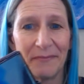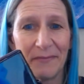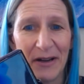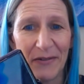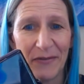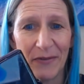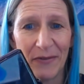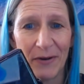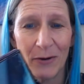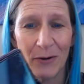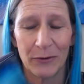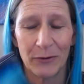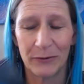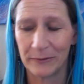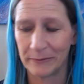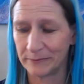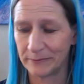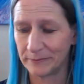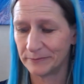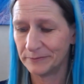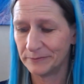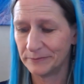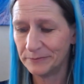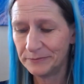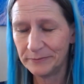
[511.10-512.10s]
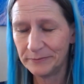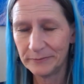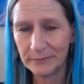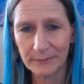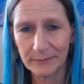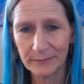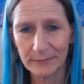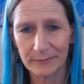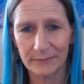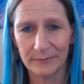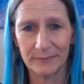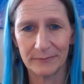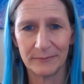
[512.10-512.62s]
My phone,
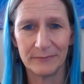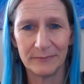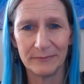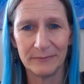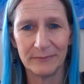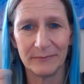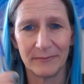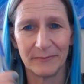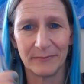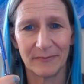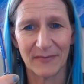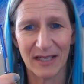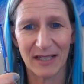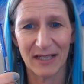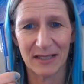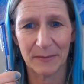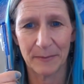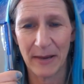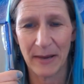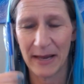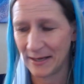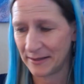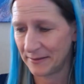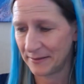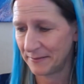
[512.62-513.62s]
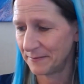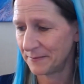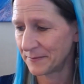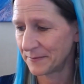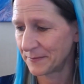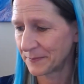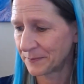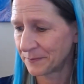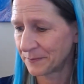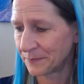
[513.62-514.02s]
this pen,